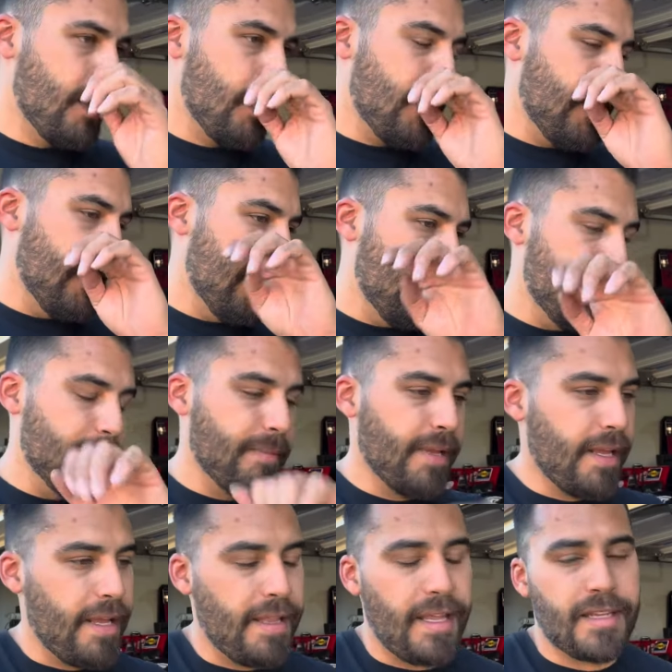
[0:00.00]

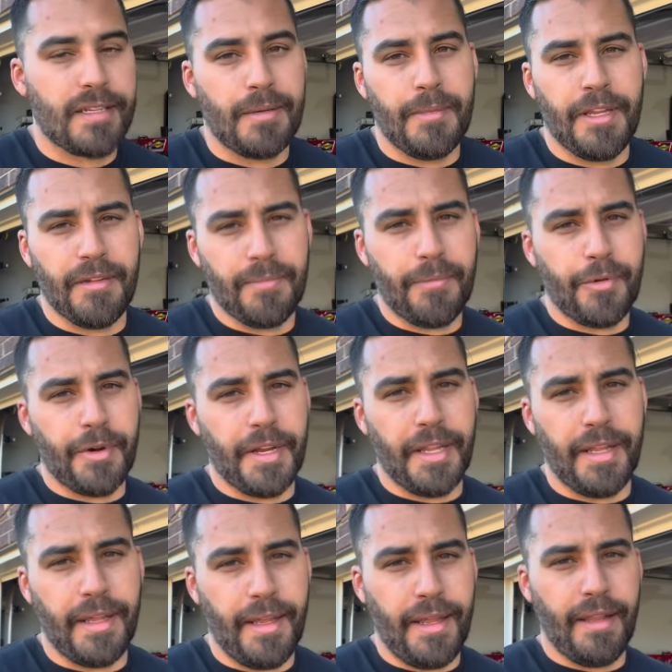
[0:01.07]
And that's gonna be a
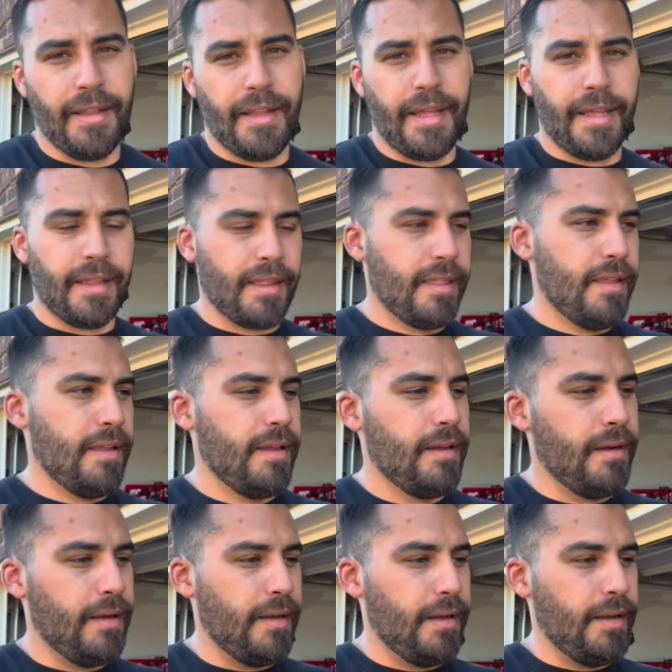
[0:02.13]
pretty
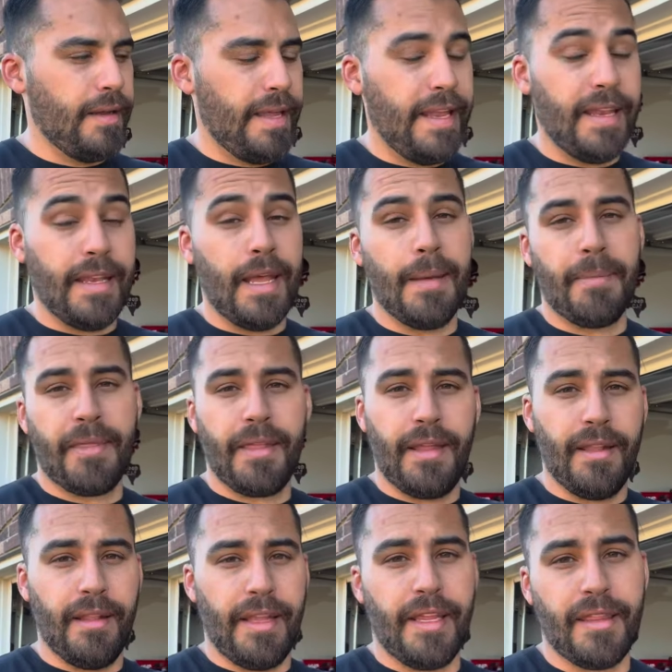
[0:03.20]
in-depth
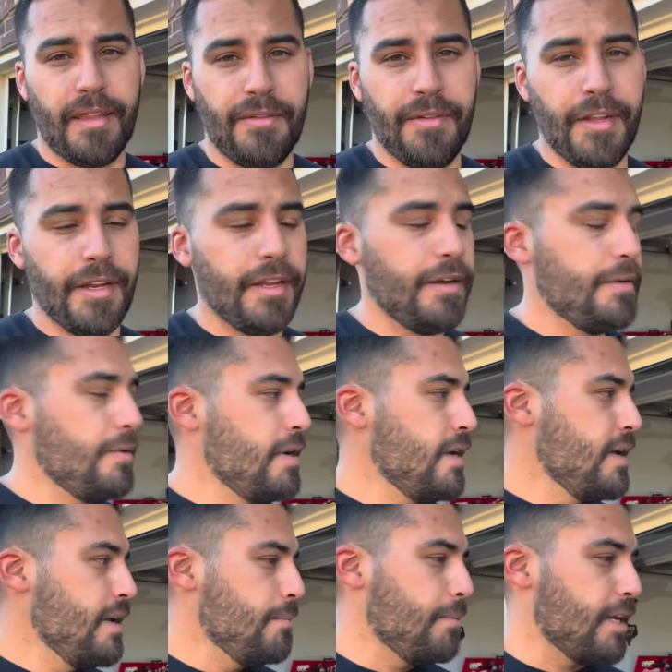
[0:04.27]
and lengthy video,
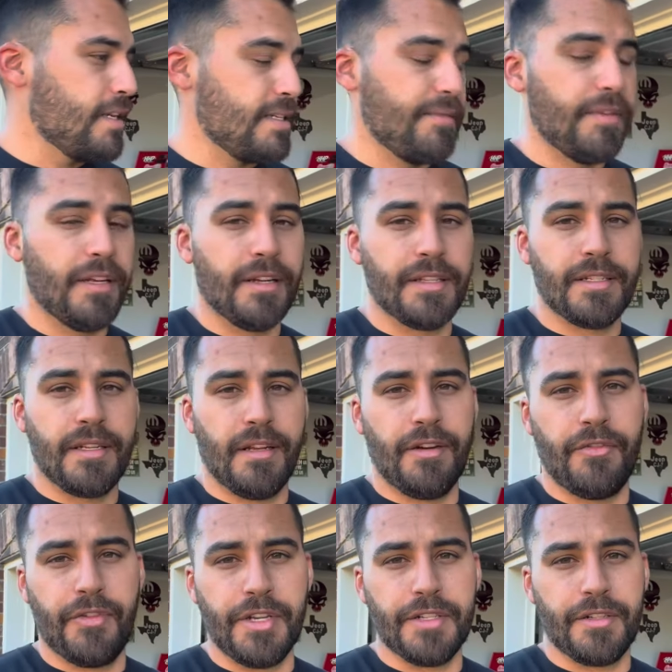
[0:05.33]
because I've done a ton
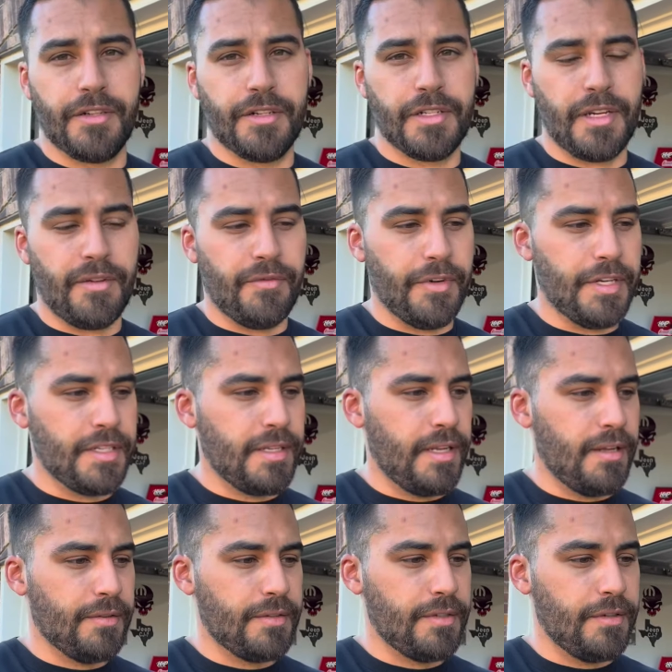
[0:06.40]
of research. I've reached
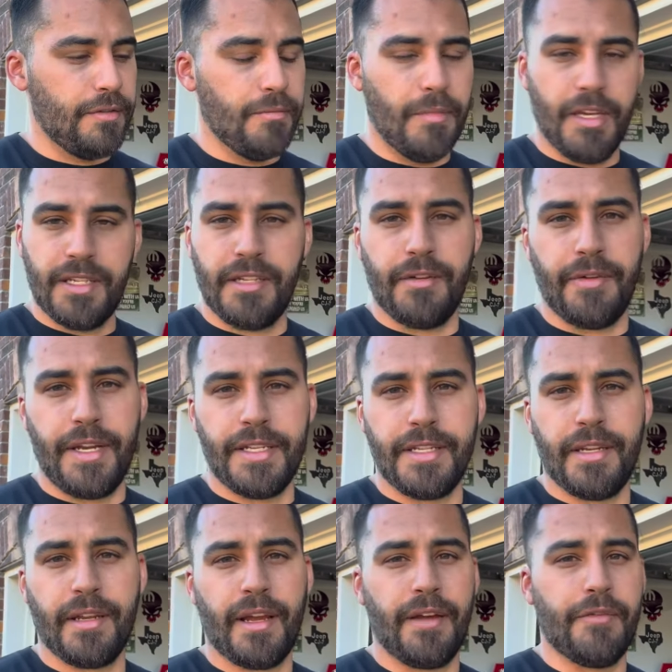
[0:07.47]
out to BC
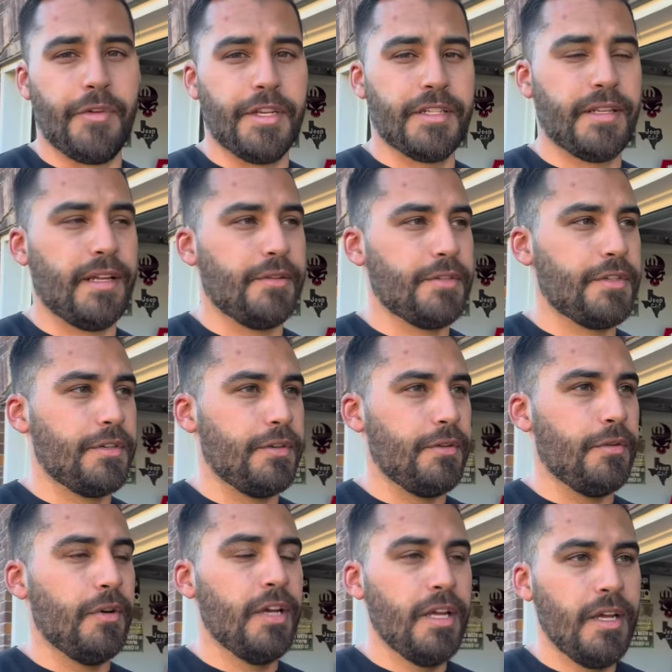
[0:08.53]
Racing. I've reached out
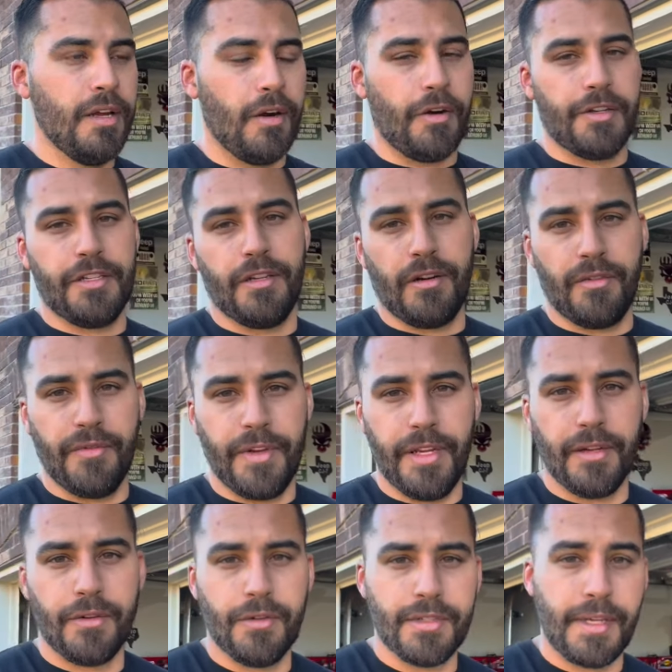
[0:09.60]
to RTR
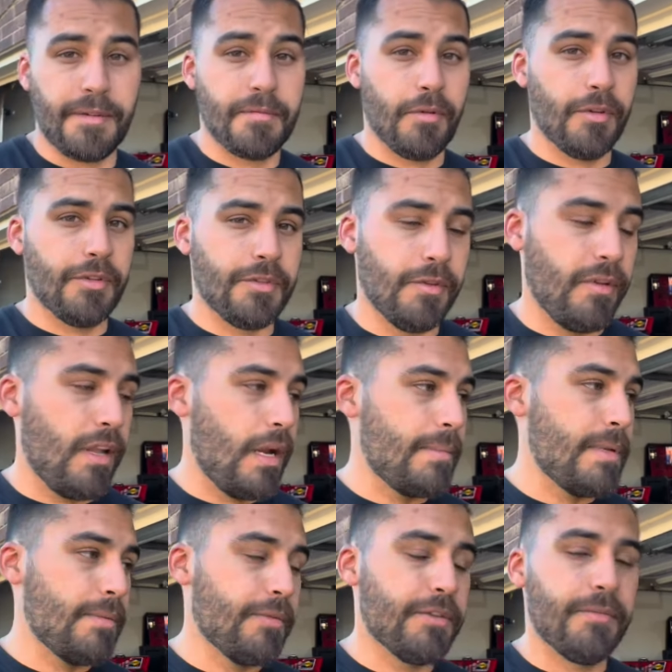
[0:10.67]
Vehicles. I've spoken to a lot of
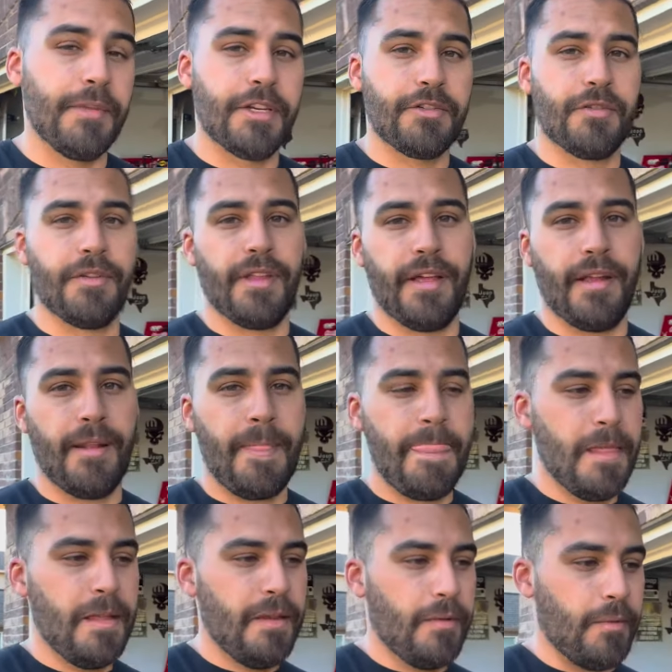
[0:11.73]
people to make sure that
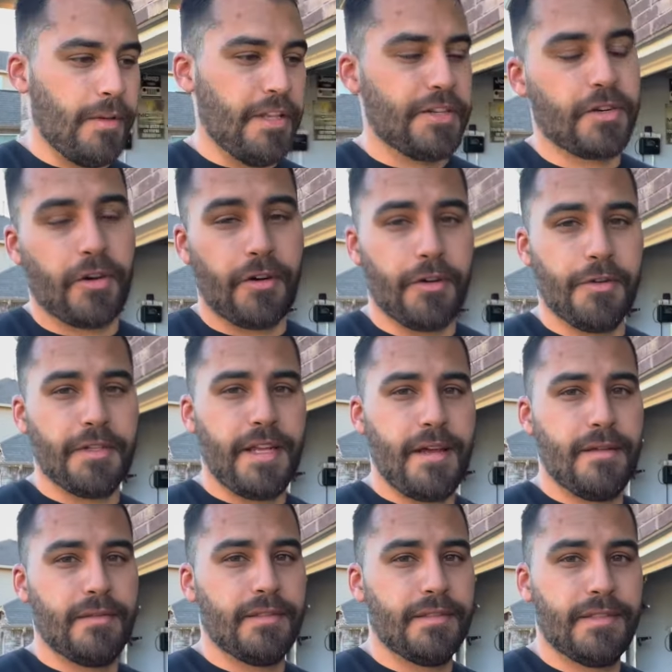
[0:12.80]
when this car goes
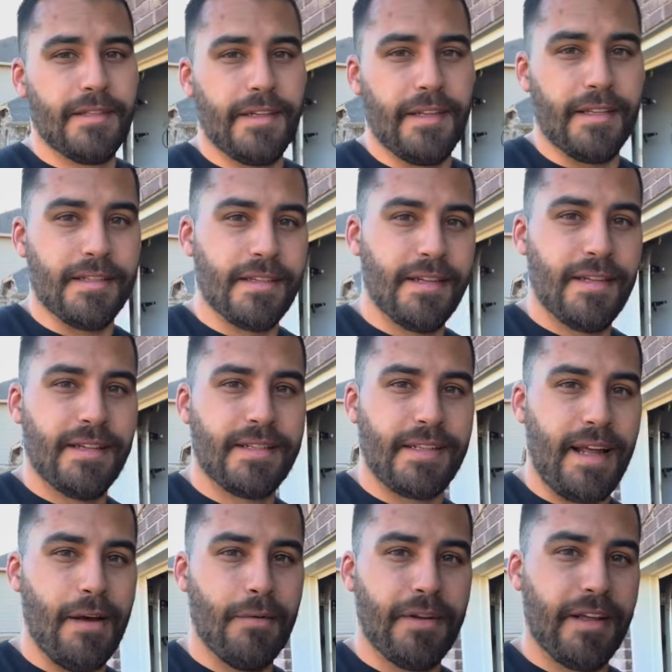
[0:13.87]
out, it's
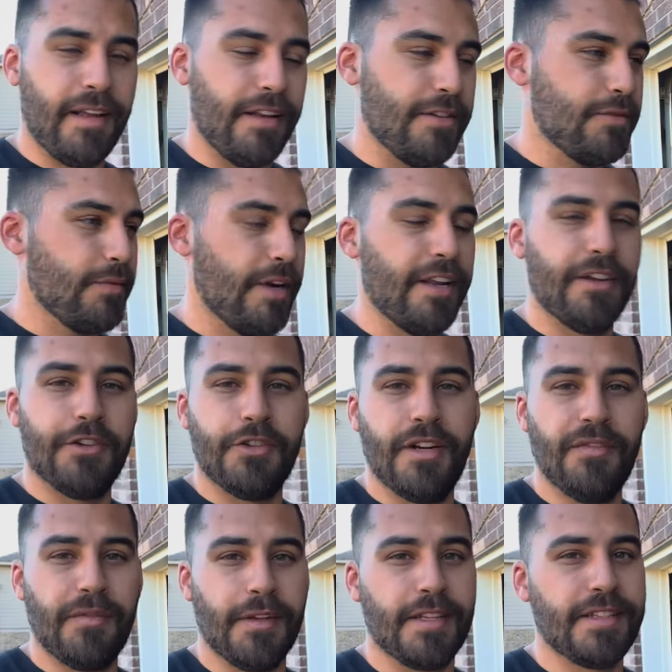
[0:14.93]
stout and it's ready to
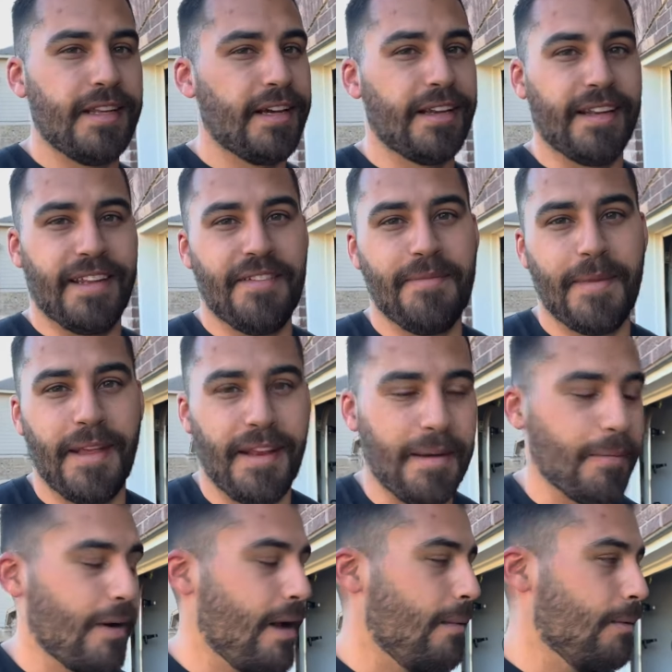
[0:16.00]
drift and it's not gonna give me any
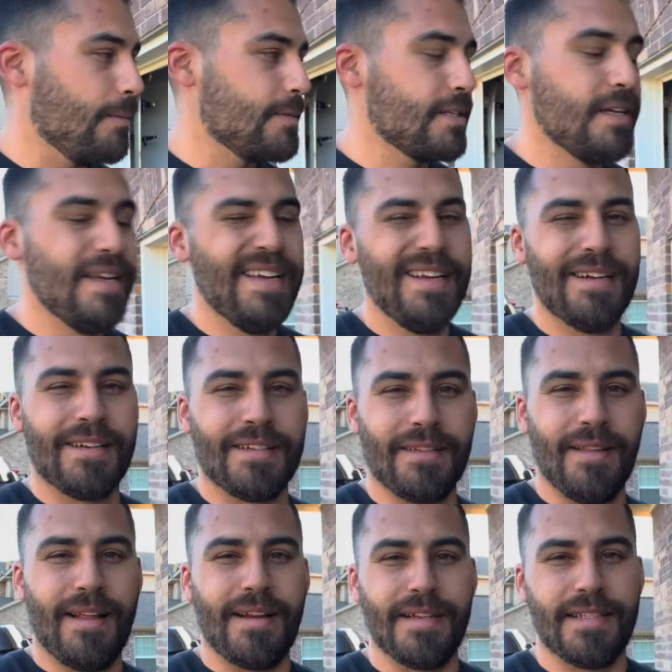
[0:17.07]
problems. There's a
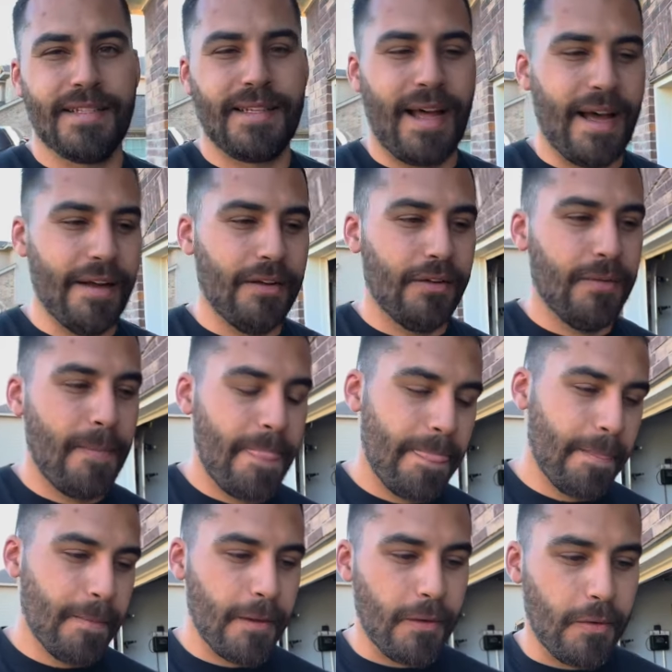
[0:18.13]
lot of style
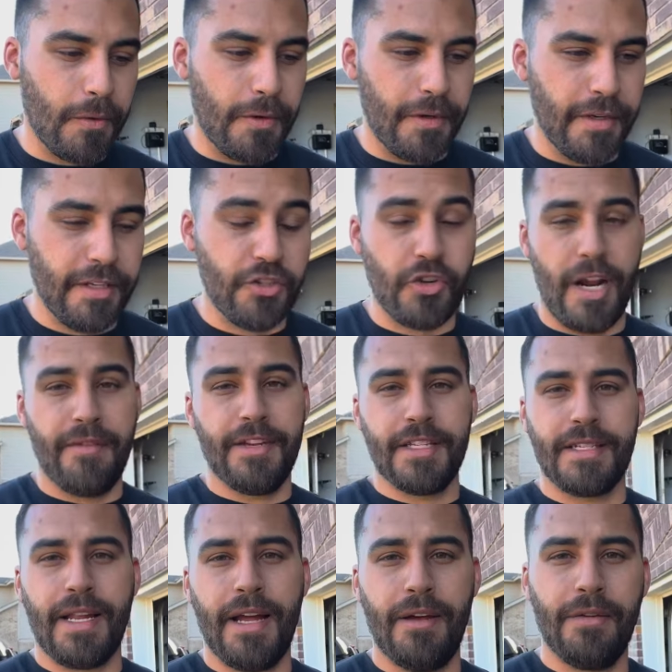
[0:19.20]
or driving
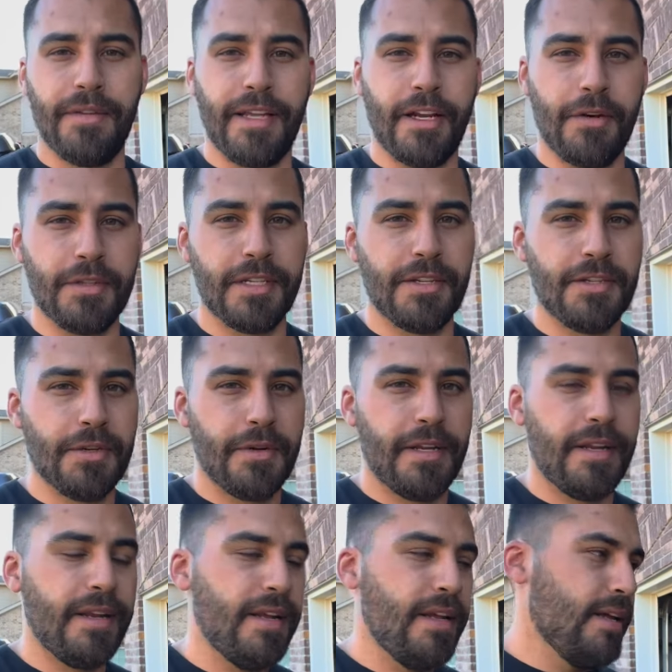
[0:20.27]
style that goes into it.
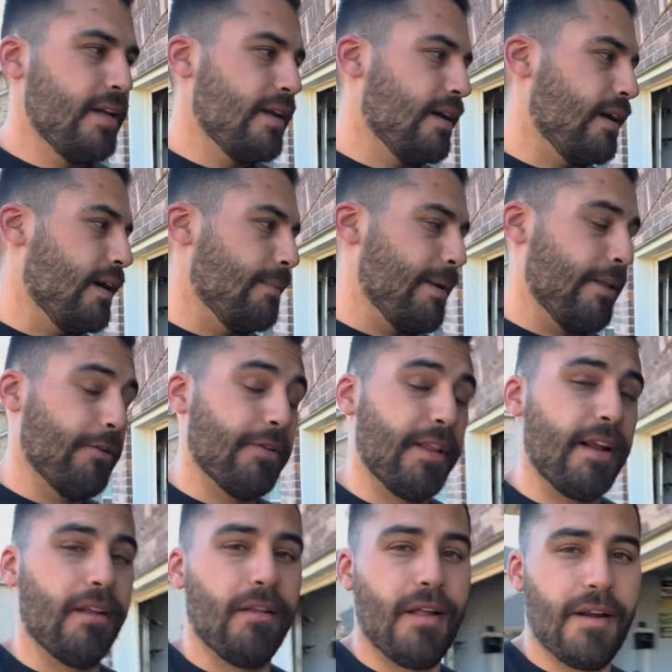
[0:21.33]
I learned that
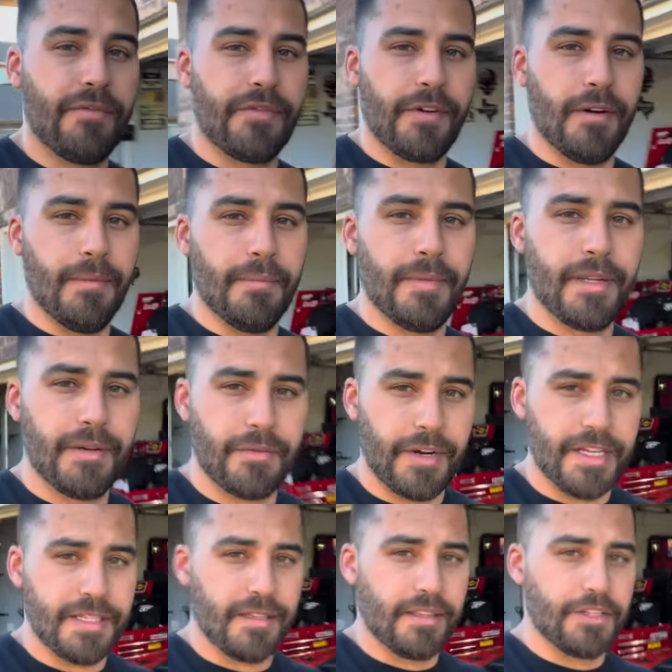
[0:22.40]
a lot from
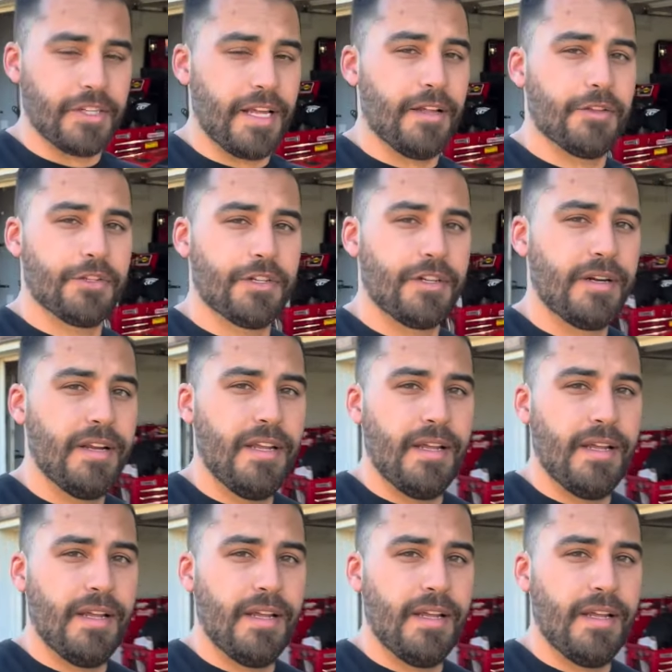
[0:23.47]
racing the Challenger.